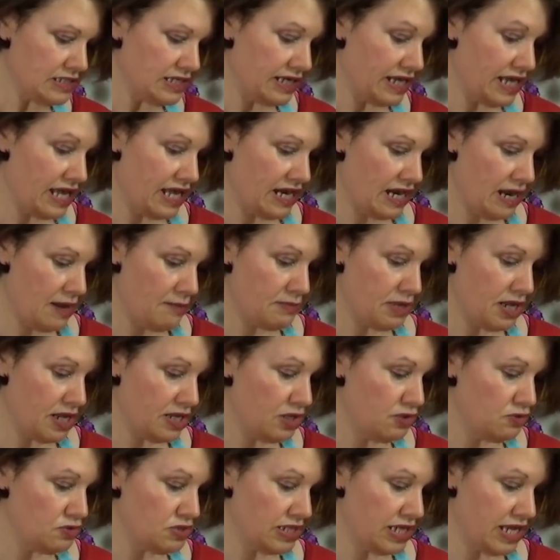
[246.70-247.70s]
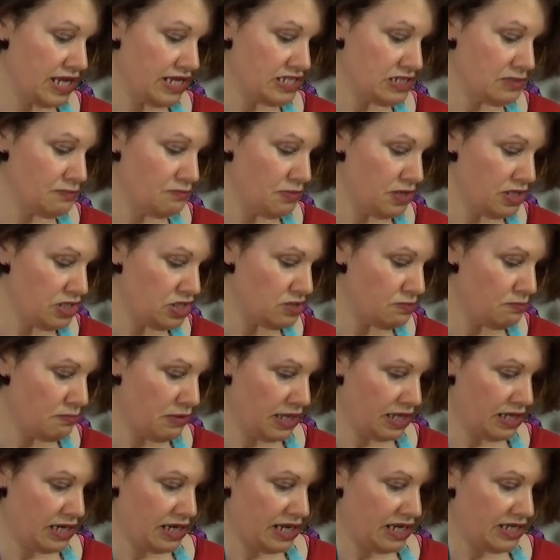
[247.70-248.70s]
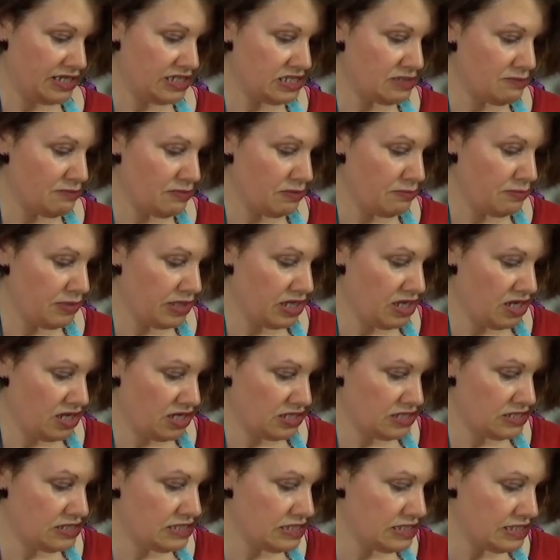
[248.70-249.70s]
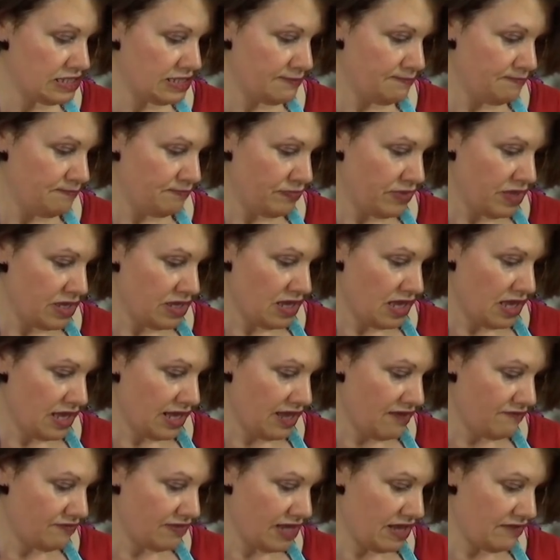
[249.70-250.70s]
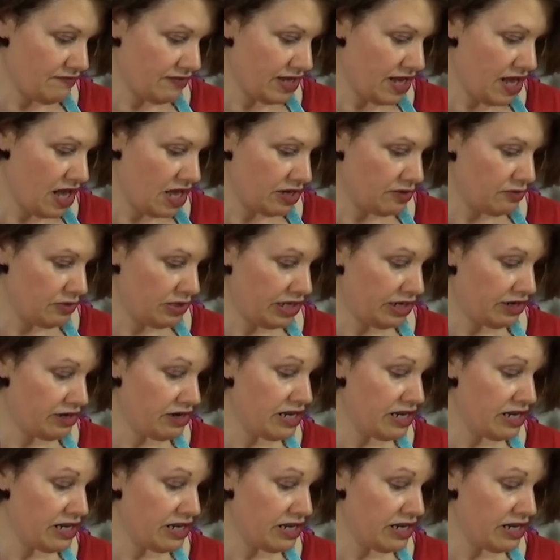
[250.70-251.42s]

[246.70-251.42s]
and again, I'm not using as much mayonnaise simply because I have the avocado in here.